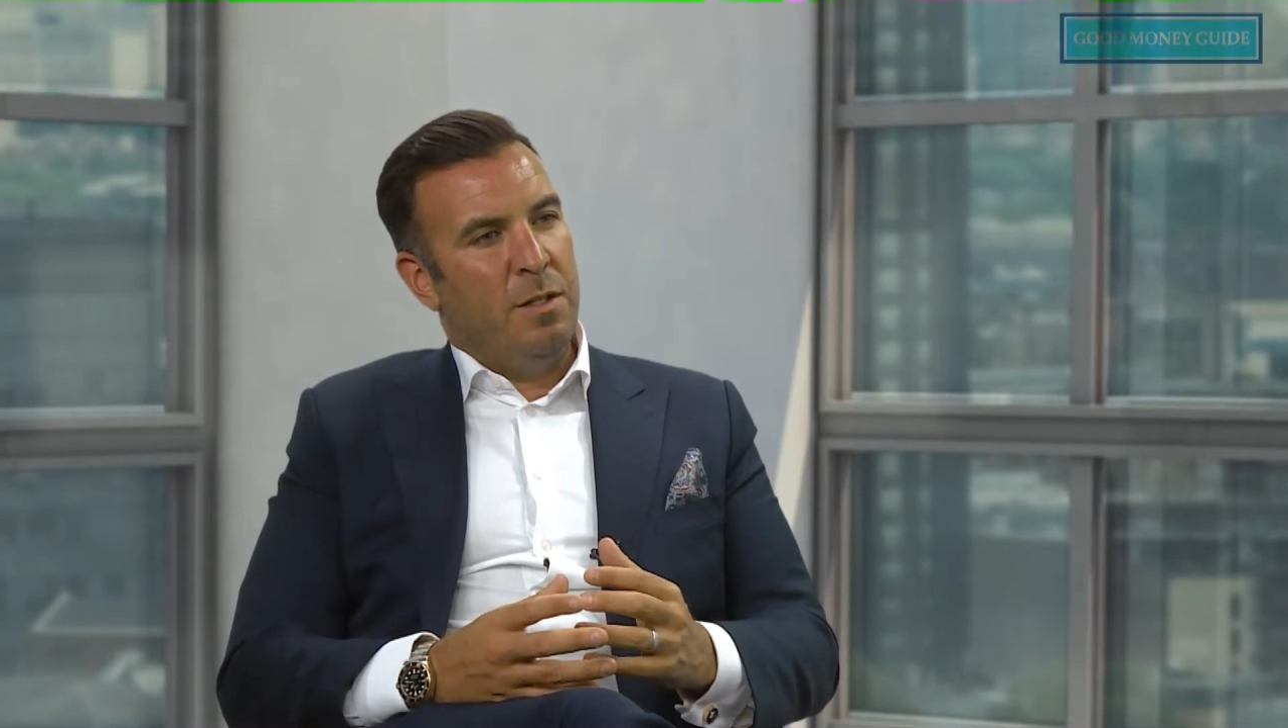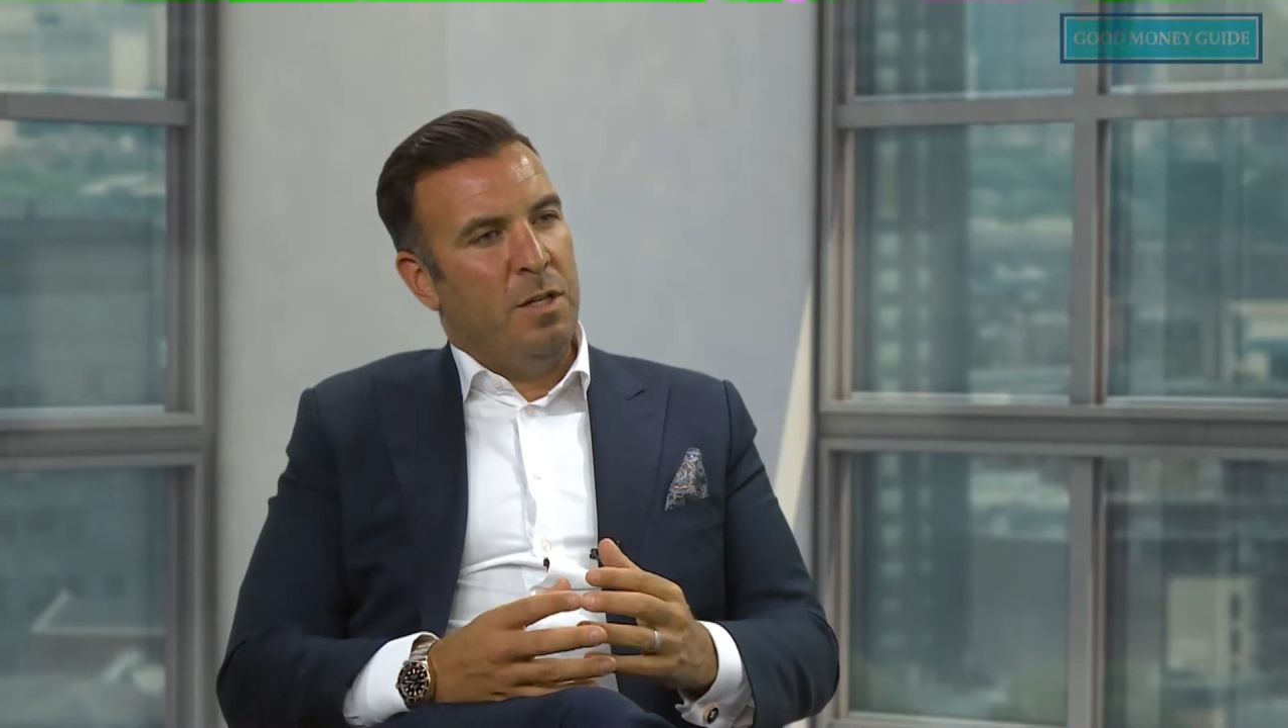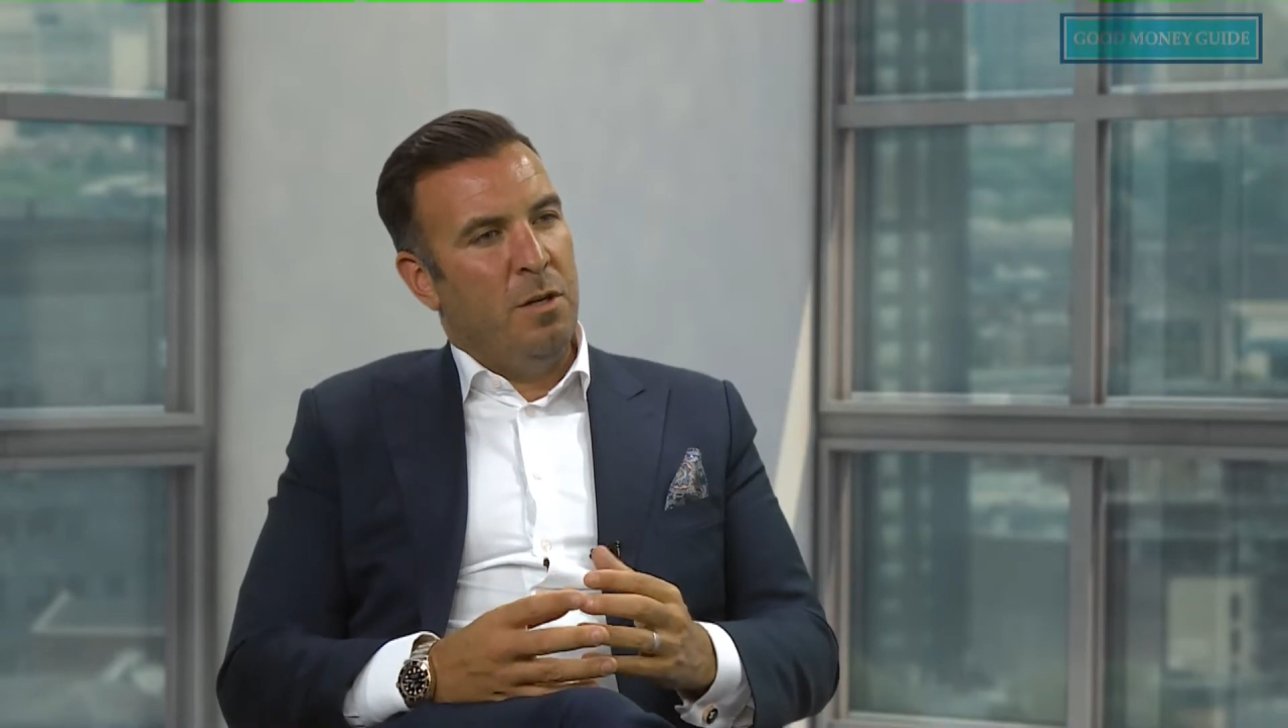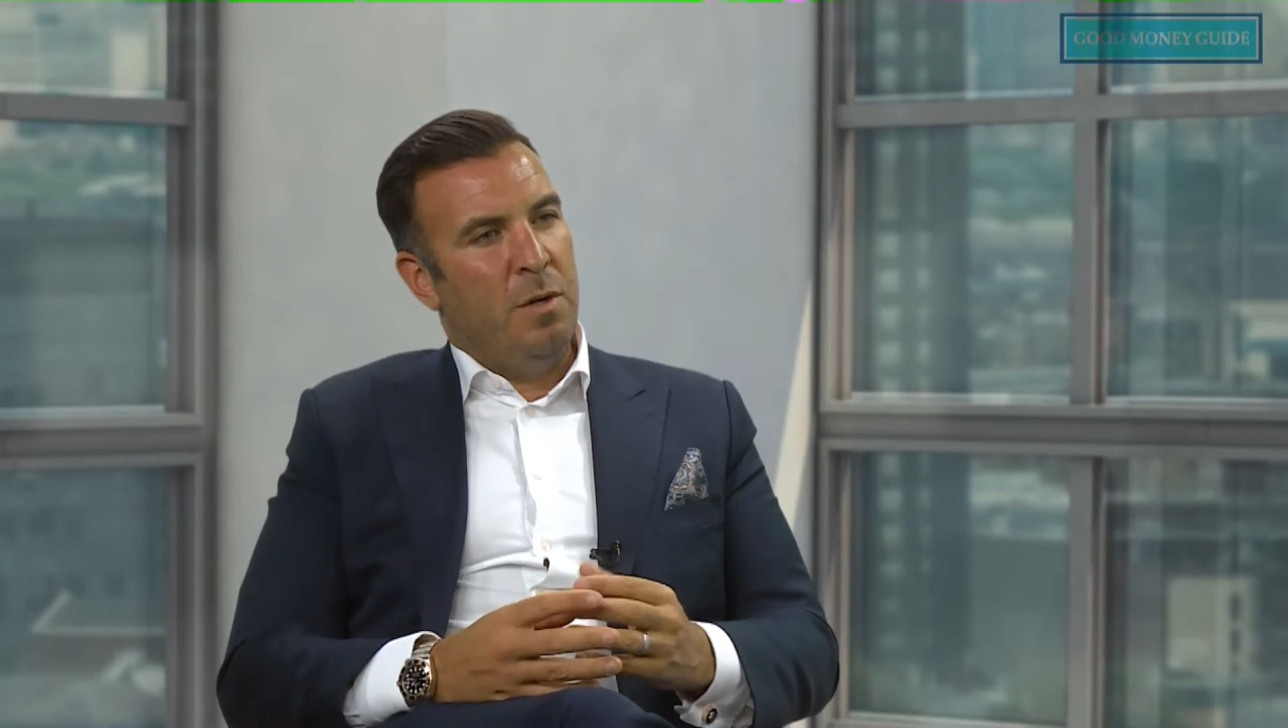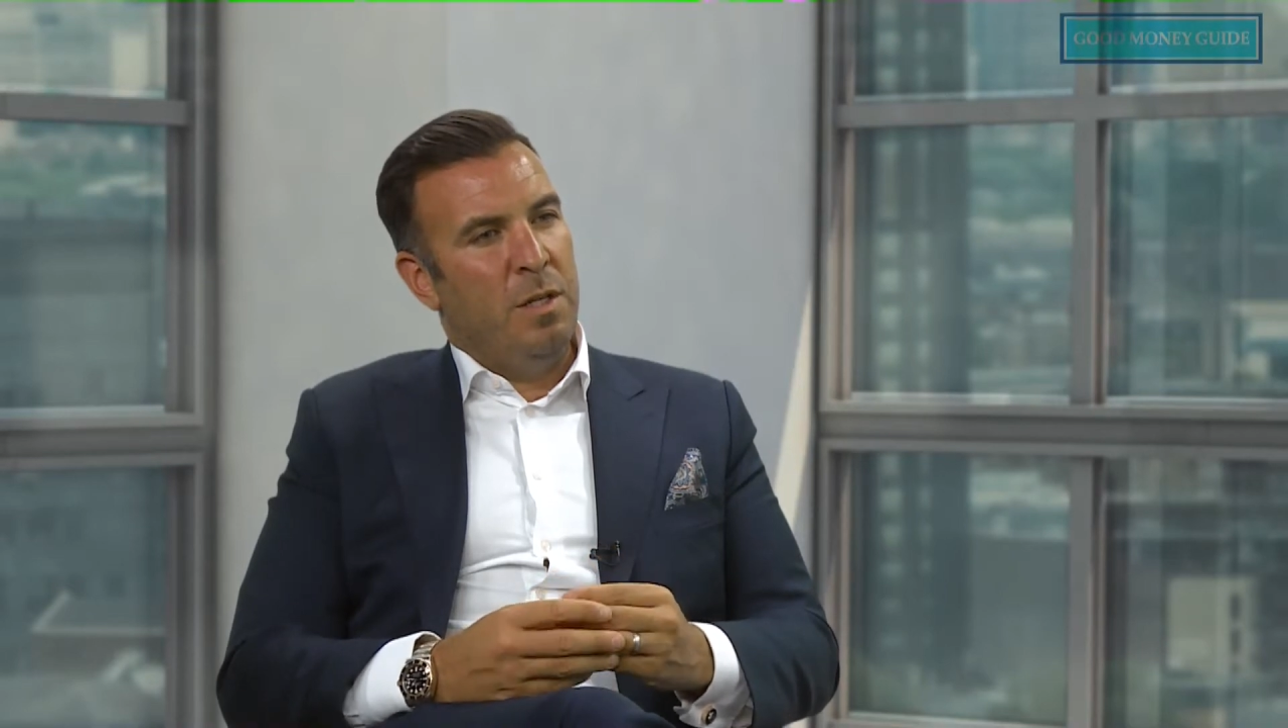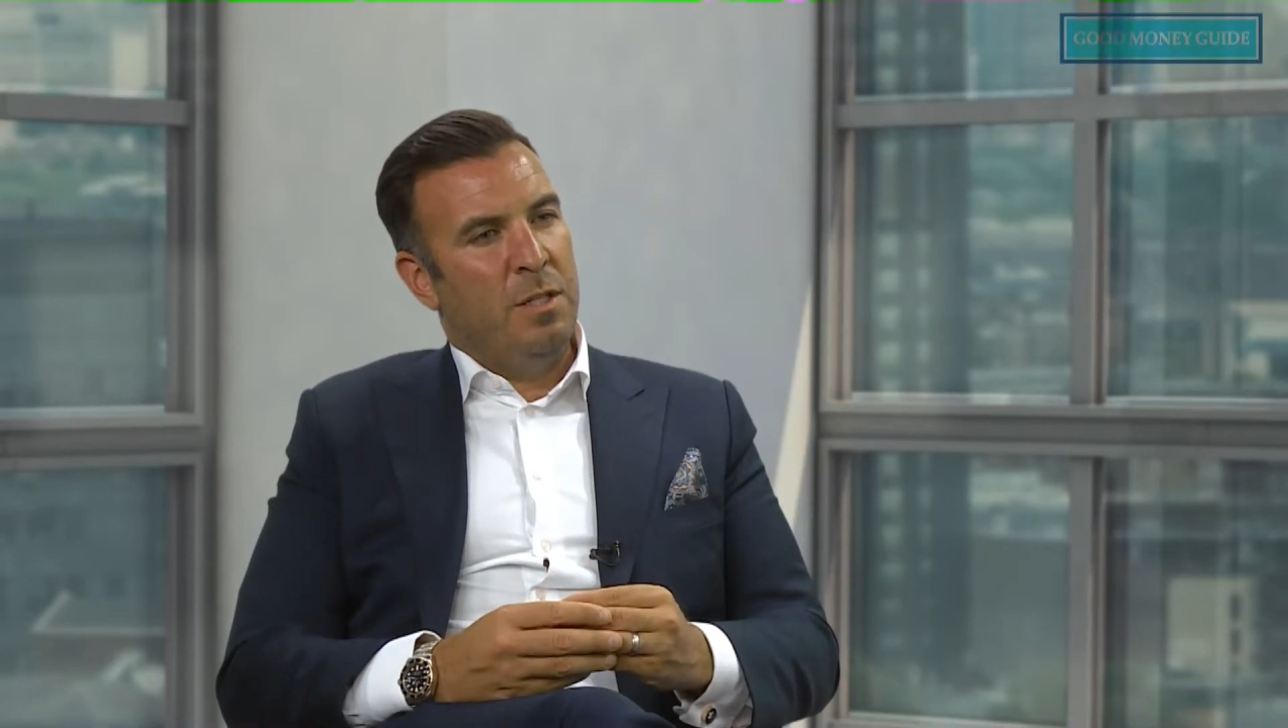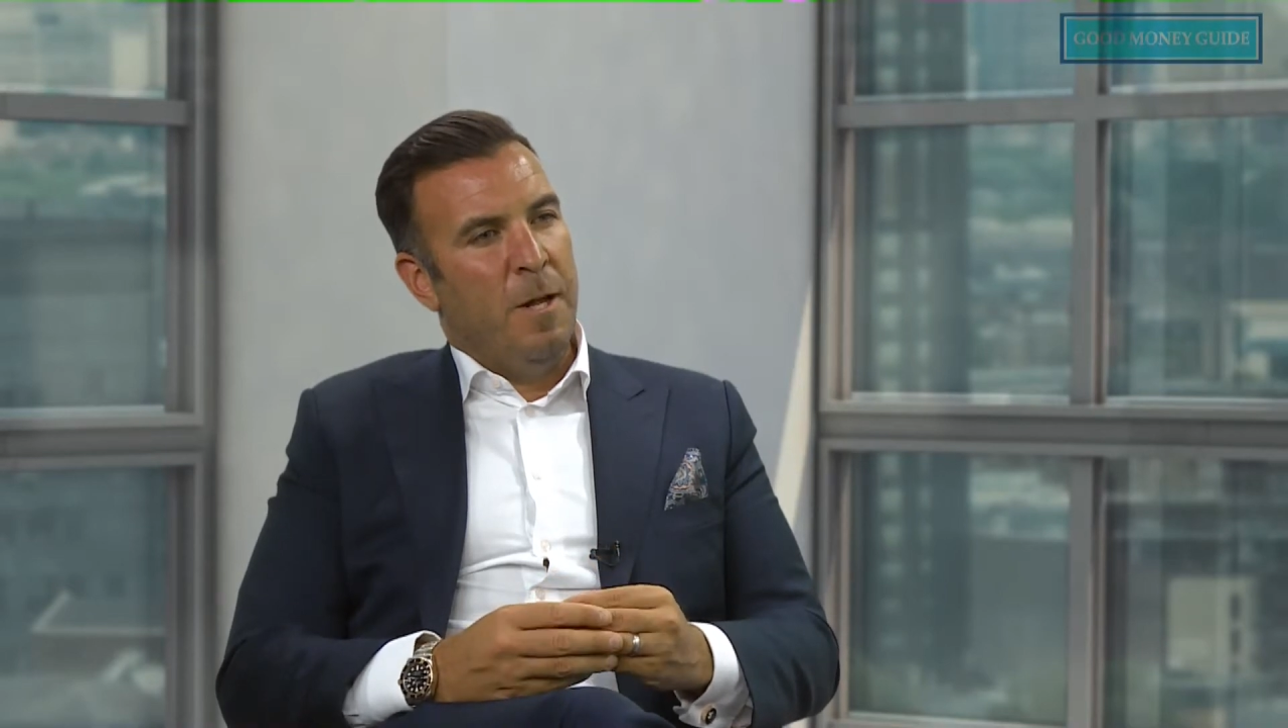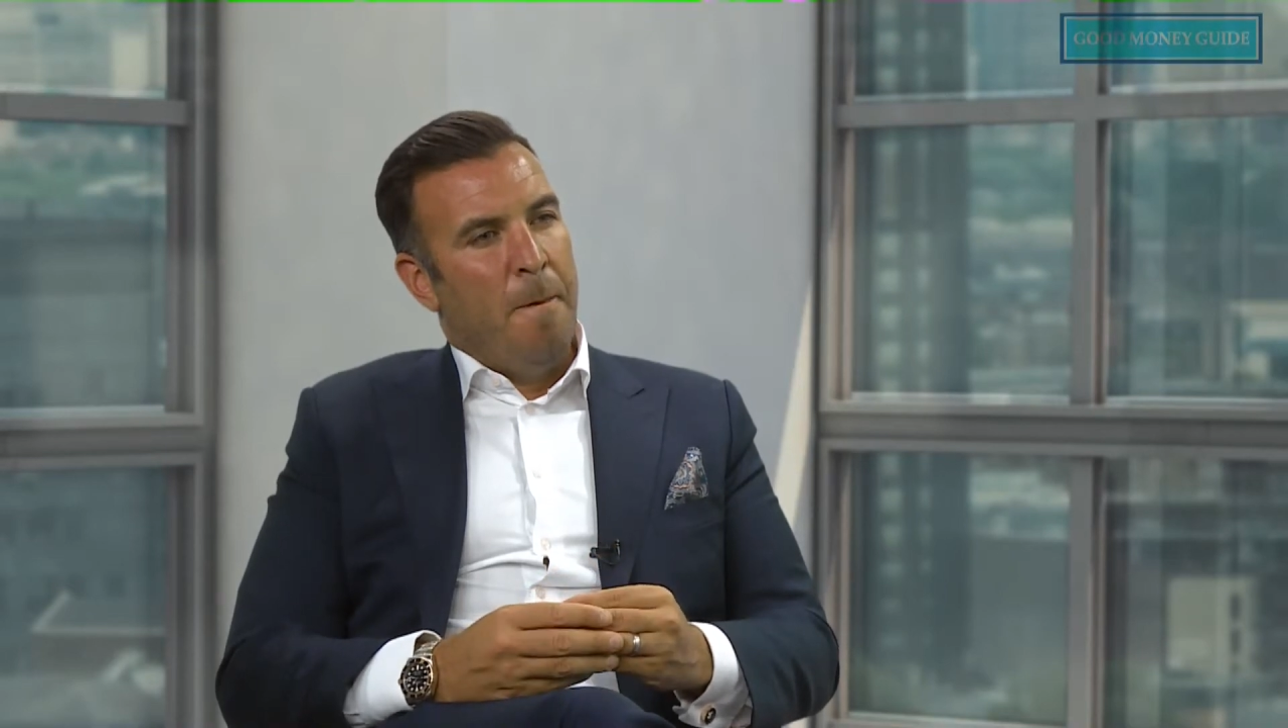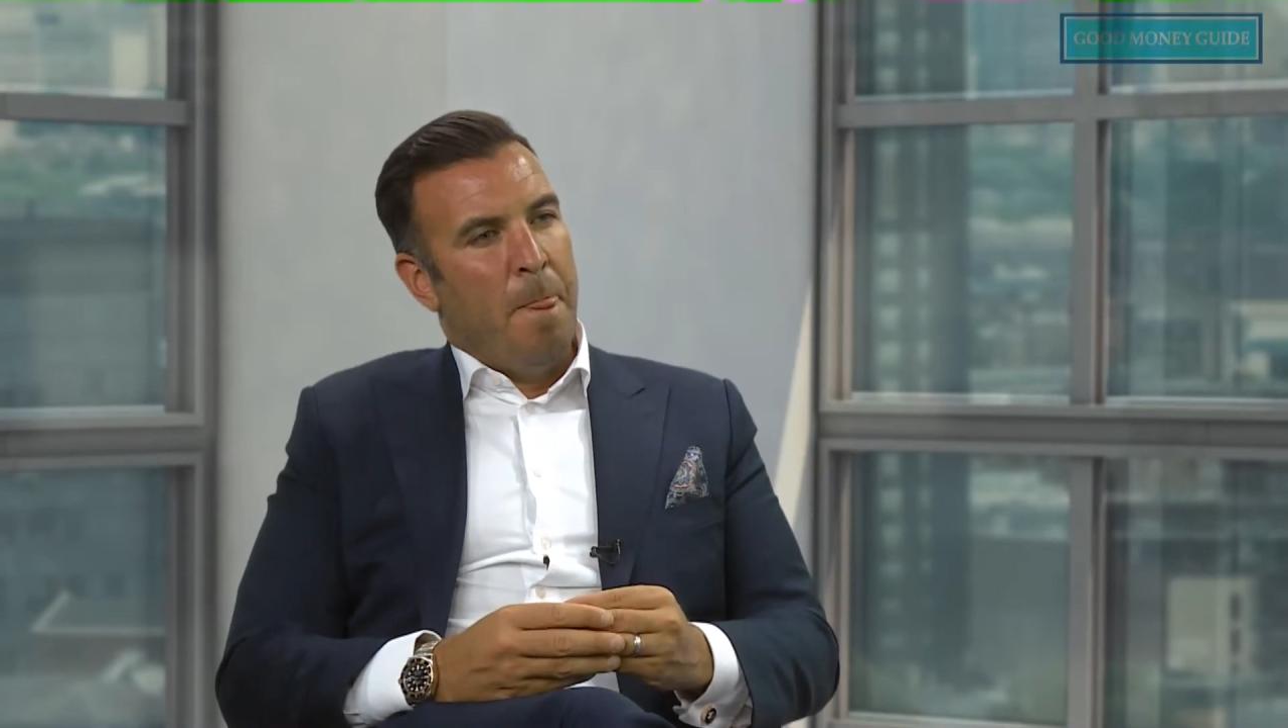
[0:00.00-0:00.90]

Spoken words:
do is,